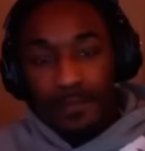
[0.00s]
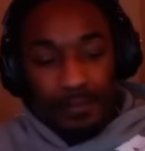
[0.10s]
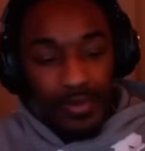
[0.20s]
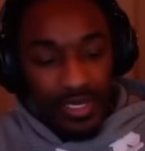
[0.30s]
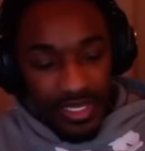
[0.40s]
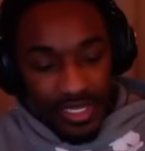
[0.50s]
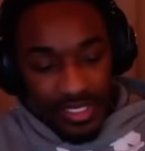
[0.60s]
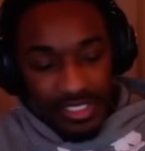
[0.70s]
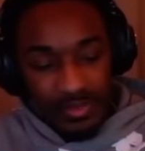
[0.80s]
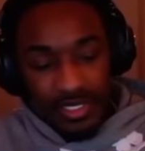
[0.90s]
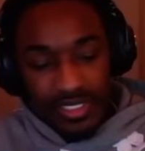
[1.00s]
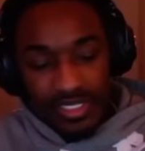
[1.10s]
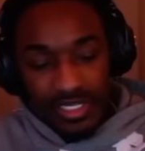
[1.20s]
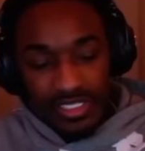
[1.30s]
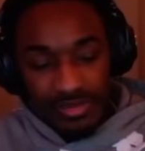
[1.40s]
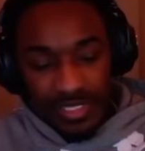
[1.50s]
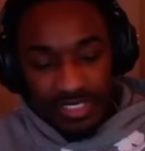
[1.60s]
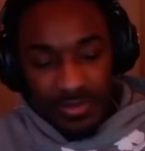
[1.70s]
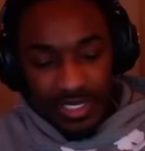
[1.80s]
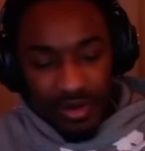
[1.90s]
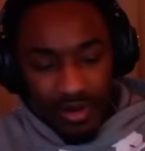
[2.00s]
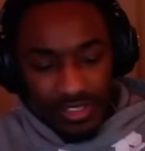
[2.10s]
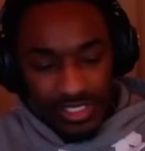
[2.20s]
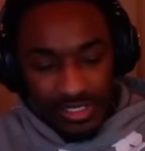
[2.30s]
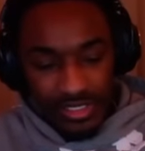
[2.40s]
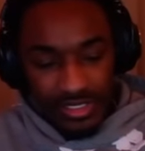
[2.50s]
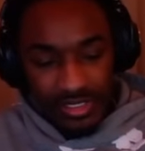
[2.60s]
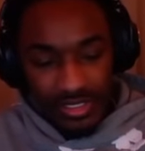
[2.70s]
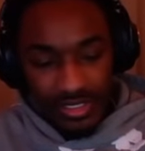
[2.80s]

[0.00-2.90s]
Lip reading: But to me, it just means be cautious.